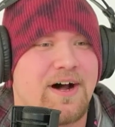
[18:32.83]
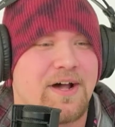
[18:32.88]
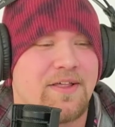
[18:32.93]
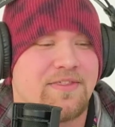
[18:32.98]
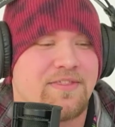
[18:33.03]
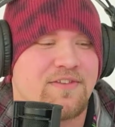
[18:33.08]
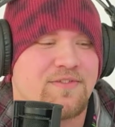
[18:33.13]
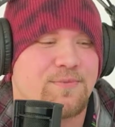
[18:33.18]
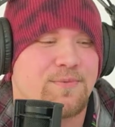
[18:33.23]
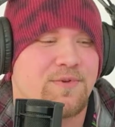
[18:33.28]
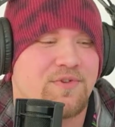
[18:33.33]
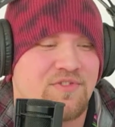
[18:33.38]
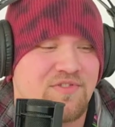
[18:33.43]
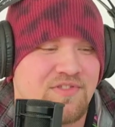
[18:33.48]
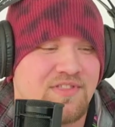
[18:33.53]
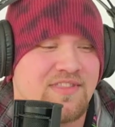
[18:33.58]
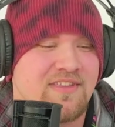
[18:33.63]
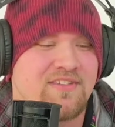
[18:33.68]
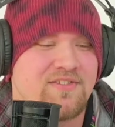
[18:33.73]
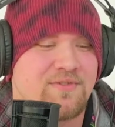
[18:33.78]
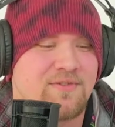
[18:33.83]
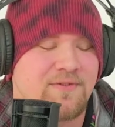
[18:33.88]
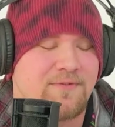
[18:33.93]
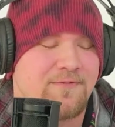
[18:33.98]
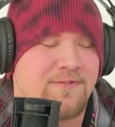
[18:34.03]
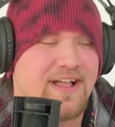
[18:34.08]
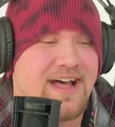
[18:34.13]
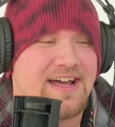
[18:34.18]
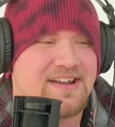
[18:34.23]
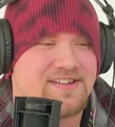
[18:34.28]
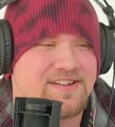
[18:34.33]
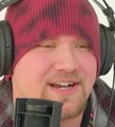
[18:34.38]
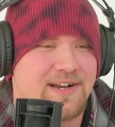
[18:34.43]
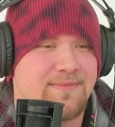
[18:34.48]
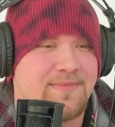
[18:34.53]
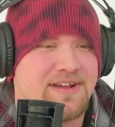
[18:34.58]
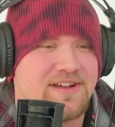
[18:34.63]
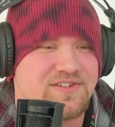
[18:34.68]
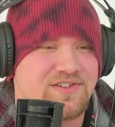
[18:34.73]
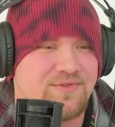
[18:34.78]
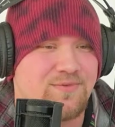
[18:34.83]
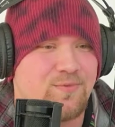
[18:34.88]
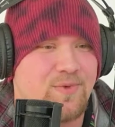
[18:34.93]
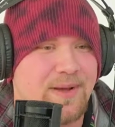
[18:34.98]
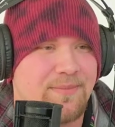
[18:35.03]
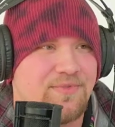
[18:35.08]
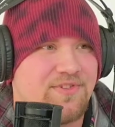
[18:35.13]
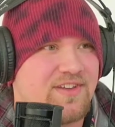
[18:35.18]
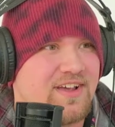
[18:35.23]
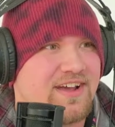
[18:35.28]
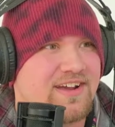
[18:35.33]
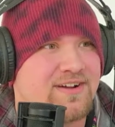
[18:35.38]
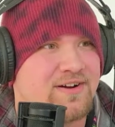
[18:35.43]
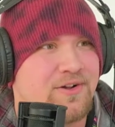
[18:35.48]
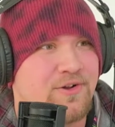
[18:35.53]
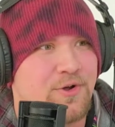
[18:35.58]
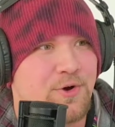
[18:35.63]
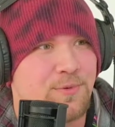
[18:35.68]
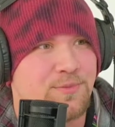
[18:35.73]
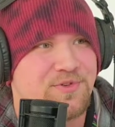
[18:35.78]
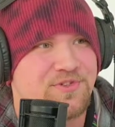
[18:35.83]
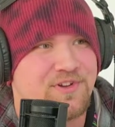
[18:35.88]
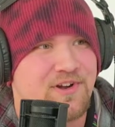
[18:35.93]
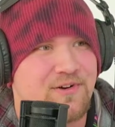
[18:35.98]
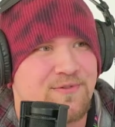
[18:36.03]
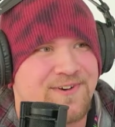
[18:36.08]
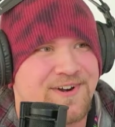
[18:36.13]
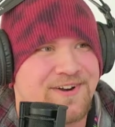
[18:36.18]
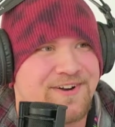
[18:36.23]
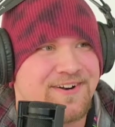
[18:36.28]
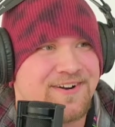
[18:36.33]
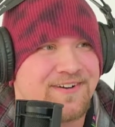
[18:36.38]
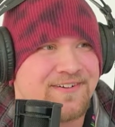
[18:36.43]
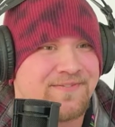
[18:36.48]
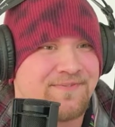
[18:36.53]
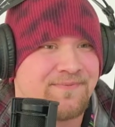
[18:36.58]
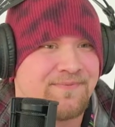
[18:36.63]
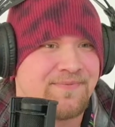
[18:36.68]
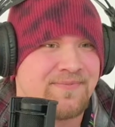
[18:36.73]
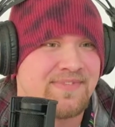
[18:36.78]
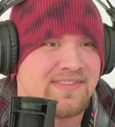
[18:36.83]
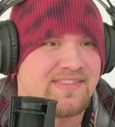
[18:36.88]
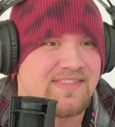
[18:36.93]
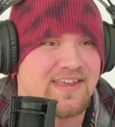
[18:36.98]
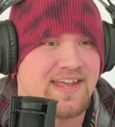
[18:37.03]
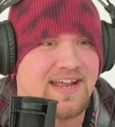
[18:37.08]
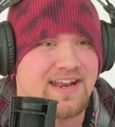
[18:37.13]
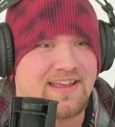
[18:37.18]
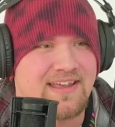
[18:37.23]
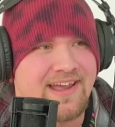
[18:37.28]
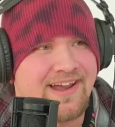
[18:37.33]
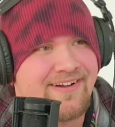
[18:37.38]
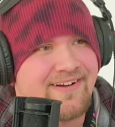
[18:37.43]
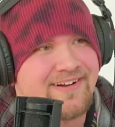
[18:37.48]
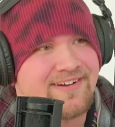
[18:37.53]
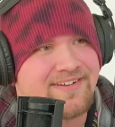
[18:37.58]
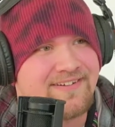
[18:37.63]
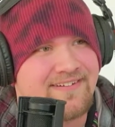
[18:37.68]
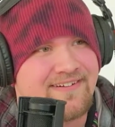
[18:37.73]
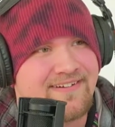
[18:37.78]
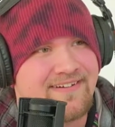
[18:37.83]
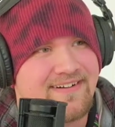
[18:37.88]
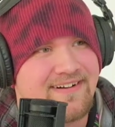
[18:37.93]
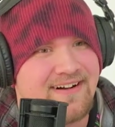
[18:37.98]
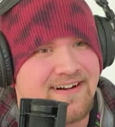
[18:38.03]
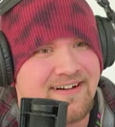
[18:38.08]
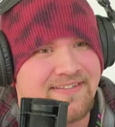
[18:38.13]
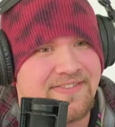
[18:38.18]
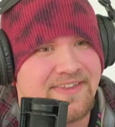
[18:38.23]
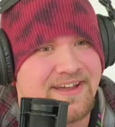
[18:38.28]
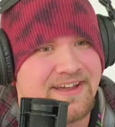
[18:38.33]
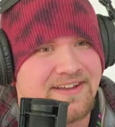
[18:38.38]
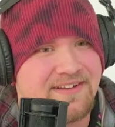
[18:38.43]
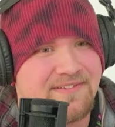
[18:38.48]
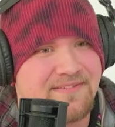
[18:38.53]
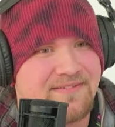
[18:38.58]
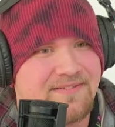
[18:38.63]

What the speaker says: This was a Flash animation website called Homestar Runner. They had a character on that